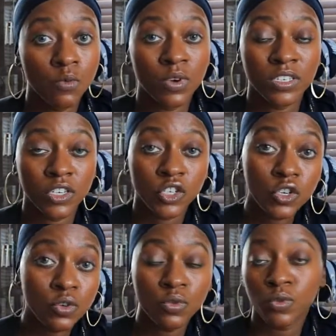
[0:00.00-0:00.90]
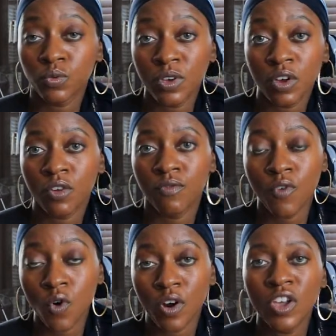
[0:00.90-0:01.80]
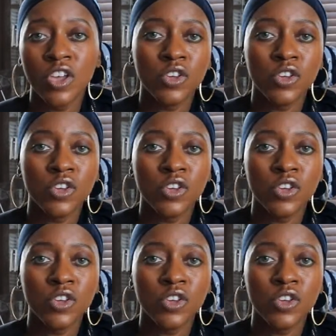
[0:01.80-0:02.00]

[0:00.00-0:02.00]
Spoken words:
Was it 2, 3, or 4?